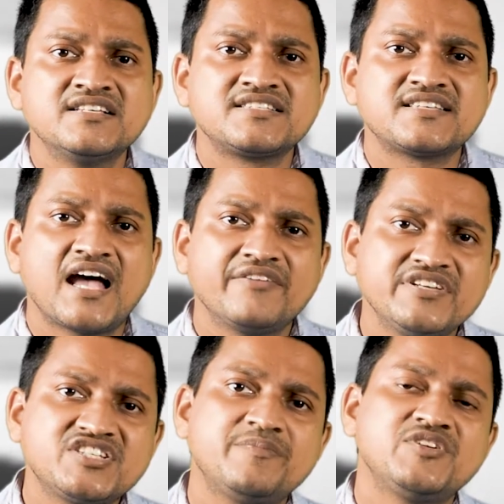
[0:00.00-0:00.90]

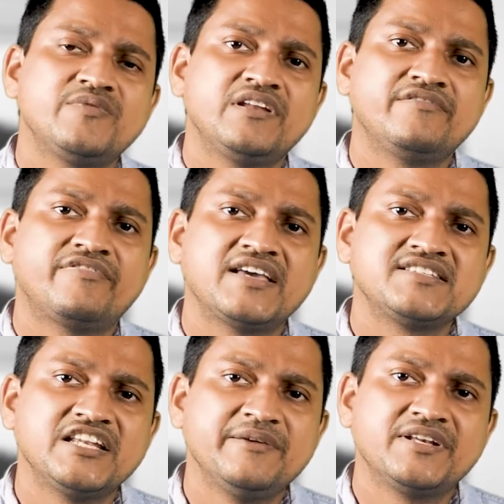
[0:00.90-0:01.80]
sandwiched between 5
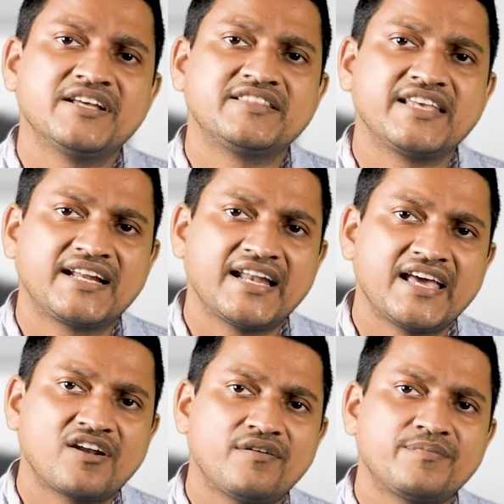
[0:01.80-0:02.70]
centimeter thick
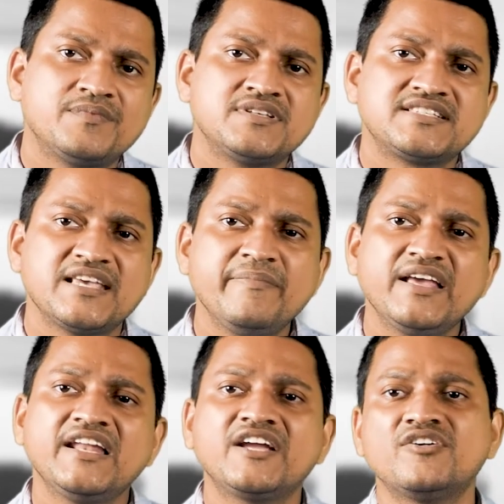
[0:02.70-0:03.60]
layer of
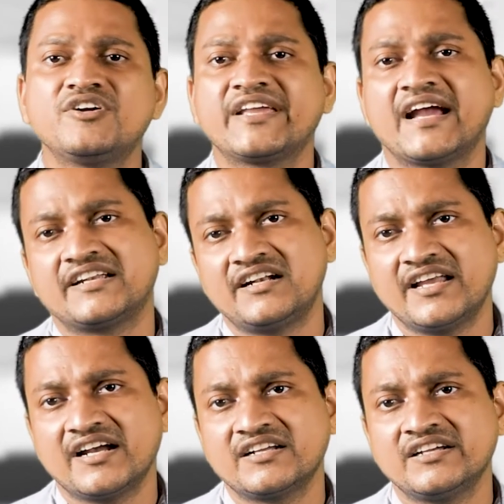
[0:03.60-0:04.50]
semi-liquid cattle
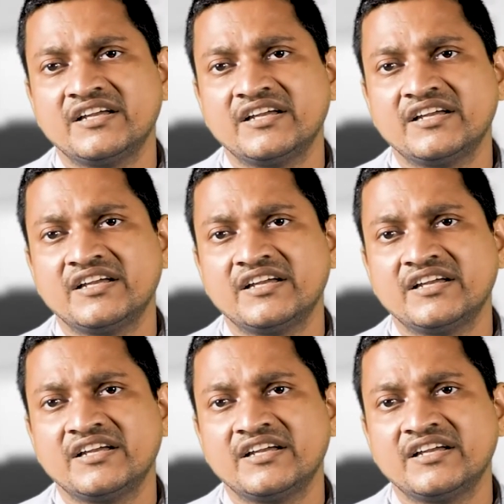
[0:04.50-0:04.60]
dung